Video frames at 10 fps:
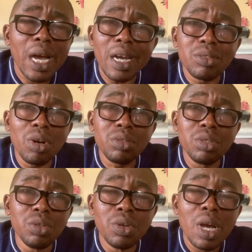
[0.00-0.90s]
I told
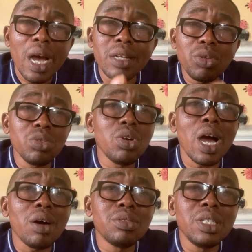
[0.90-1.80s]
you
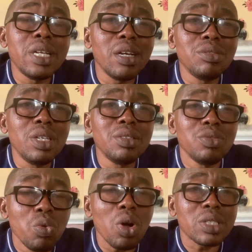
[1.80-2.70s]
how
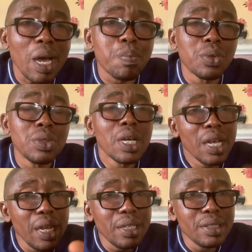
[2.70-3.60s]
what happened
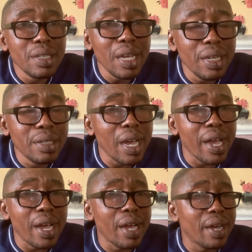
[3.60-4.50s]

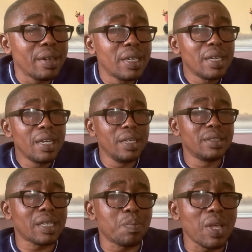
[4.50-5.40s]
in
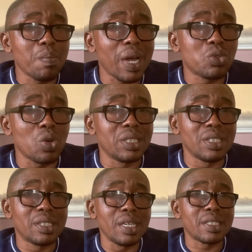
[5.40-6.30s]
September
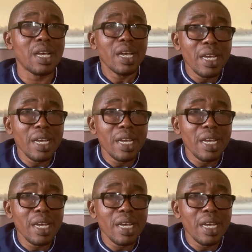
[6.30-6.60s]
26.